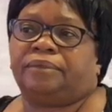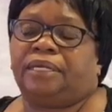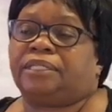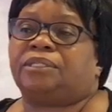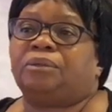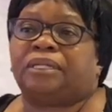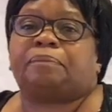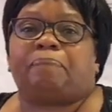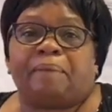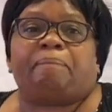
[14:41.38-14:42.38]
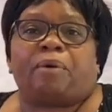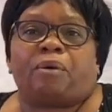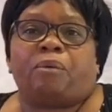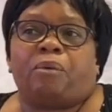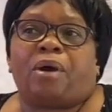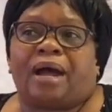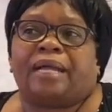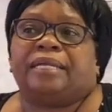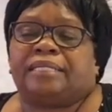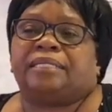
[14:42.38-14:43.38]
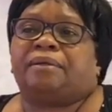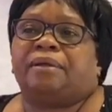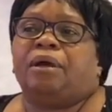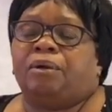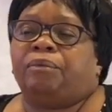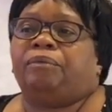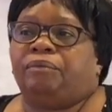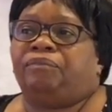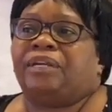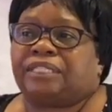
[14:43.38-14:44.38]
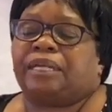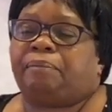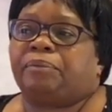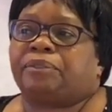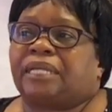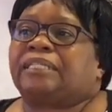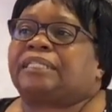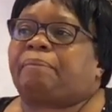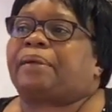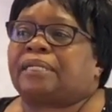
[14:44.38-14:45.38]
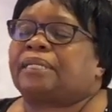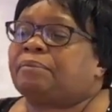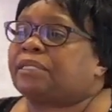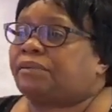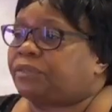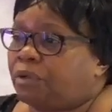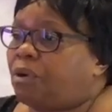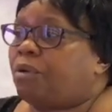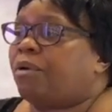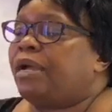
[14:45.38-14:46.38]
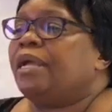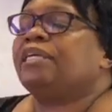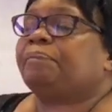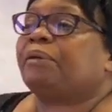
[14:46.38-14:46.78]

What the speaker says: It's not people who are eating vegetables that separate themselves. No, it's